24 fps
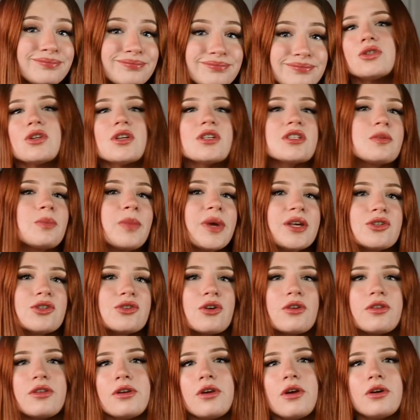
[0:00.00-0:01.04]
Just make
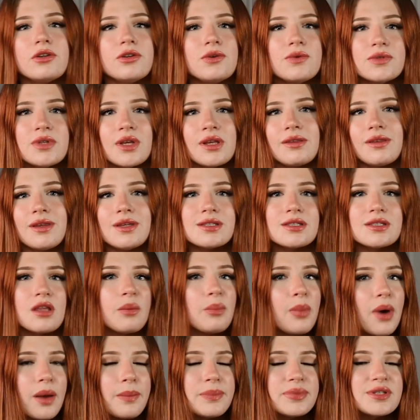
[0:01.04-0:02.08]
sure that you're using these slip
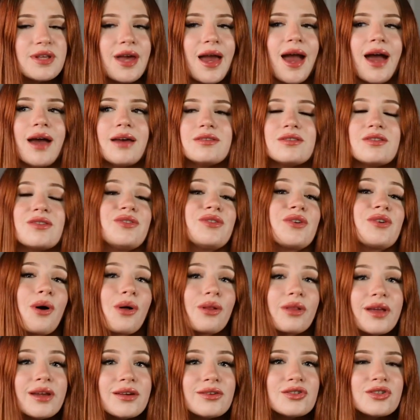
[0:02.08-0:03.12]
ups as
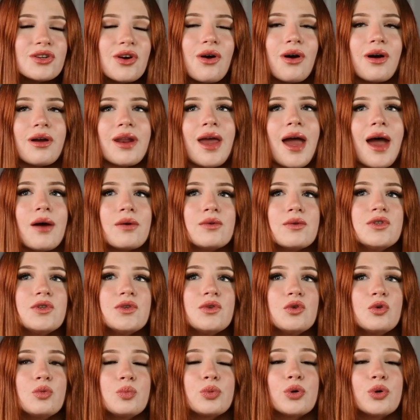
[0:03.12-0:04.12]
knowledge on how to